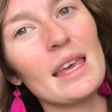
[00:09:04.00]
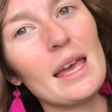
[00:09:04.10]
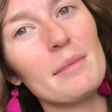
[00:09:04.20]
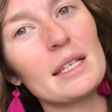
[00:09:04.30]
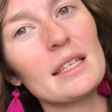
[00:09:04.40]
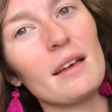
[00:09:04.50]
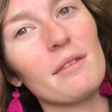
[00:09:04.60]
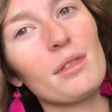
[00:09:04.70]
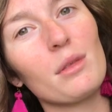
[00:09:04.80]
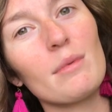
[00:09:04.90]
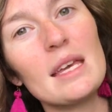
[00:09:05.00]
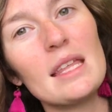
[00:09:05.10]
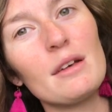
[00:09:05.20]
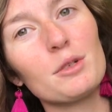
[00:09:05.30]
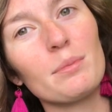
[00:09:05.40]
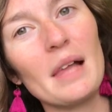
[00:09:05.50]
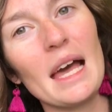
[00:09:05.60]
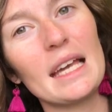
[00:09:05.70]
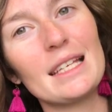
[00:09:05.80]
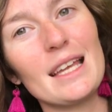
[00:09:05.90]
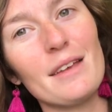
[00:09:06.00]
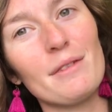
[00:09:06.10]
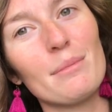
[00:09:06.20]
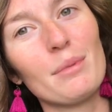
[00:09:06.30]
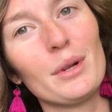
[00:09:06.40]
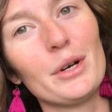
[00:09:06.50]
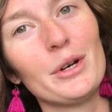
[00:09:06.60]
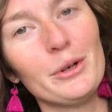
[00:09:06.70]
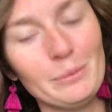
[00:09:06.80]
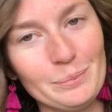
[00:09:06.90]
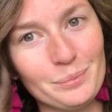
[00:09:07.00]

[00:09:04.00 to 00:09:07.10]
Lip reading: They came in a set of 3. They're black and navy blue.